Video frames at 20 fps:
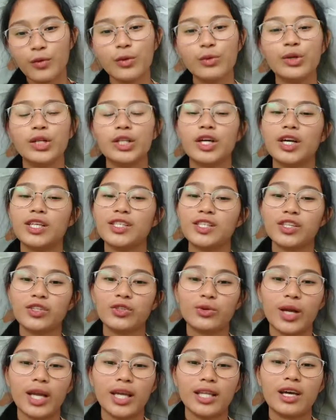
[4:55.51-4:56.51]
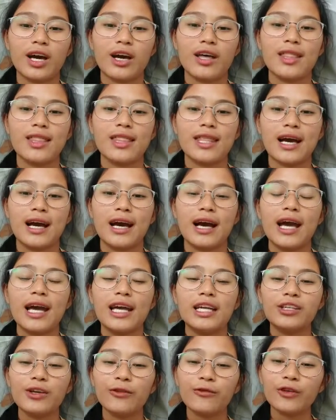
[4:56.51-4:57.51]
we will concentrate on the
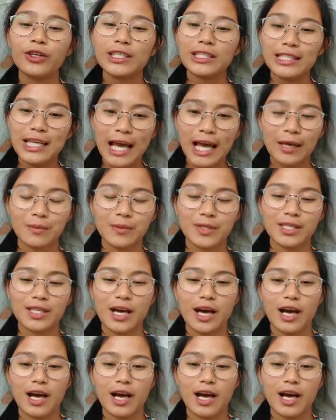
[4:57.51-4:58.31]
different types